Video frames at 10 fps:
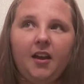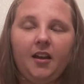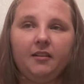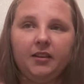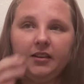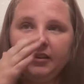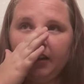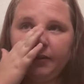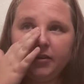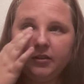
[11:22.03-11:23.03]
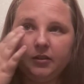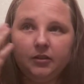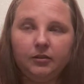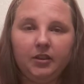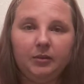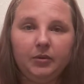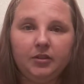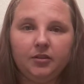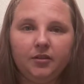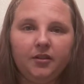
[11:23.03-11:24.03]
I was just gonna do like a
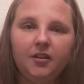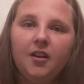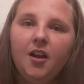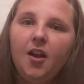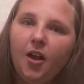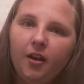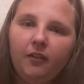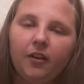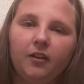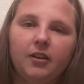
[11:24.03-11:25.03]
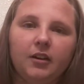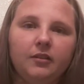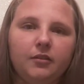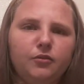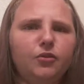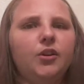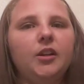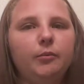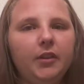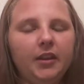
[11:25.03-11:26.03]
picture of her in her little
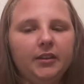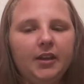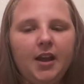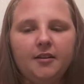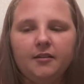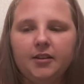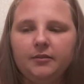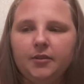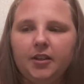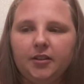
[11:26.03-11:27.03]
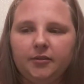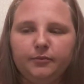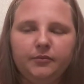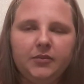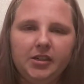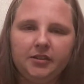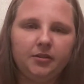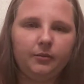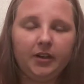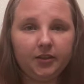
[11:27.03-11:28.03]
crib that they had her in. She has
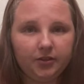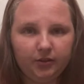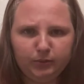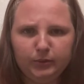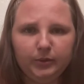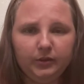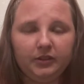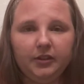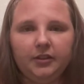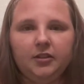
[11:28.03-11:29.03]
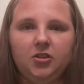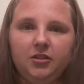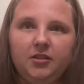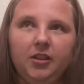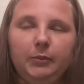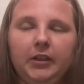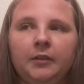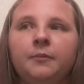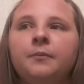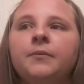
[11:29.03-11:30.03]
no wires hooked to her or nothing. She's
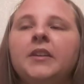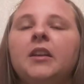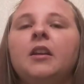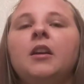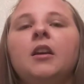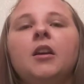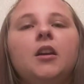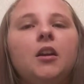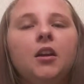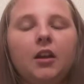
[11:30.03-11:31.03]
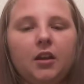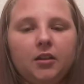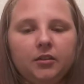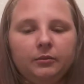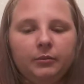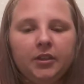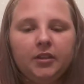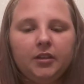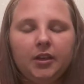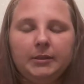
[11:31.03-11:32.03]
sleeping. I'm
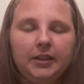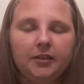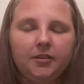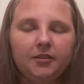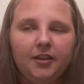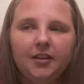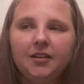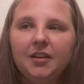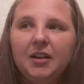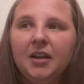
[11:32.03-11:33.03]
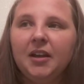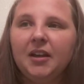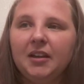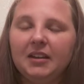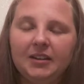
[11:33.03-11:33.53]
not gonna do that.